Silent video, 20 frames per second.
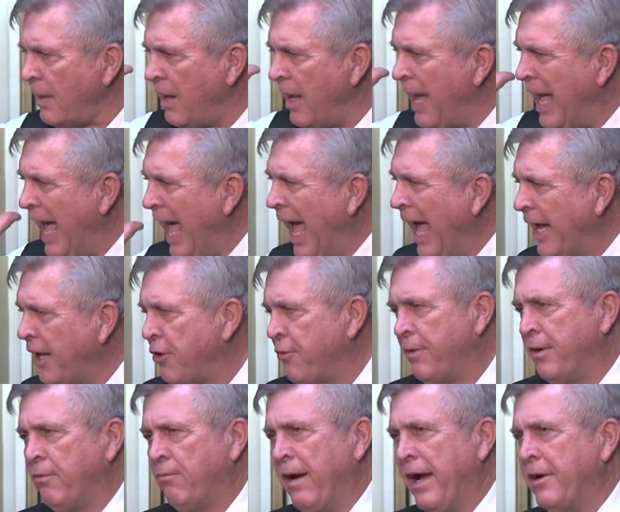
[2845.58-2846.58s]
Accurate
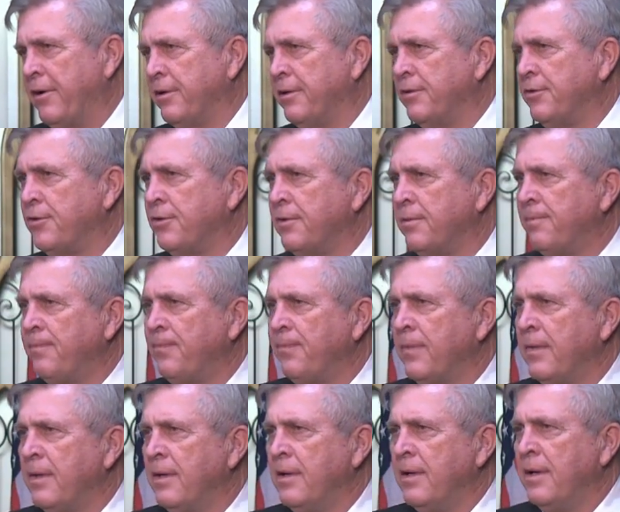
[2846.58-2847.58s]
records.
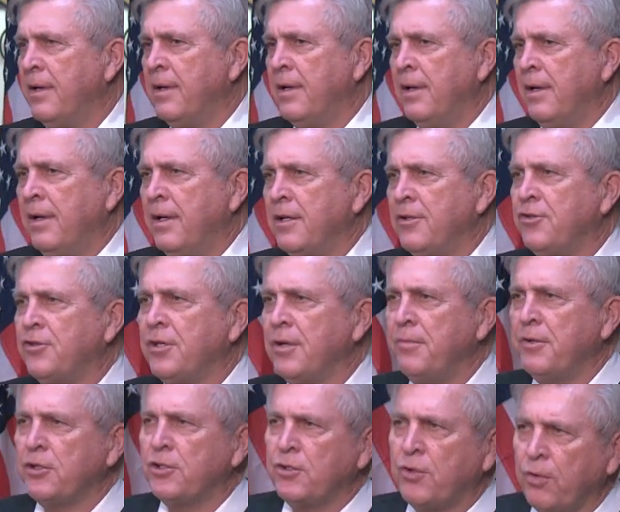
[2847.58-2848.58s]
And some
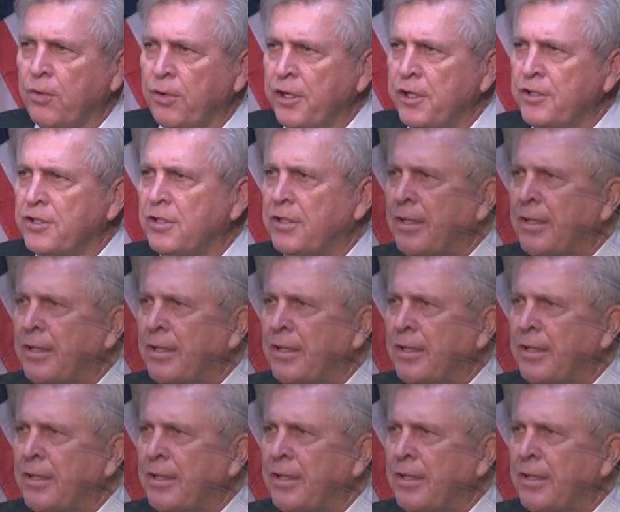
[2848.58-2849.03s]
historians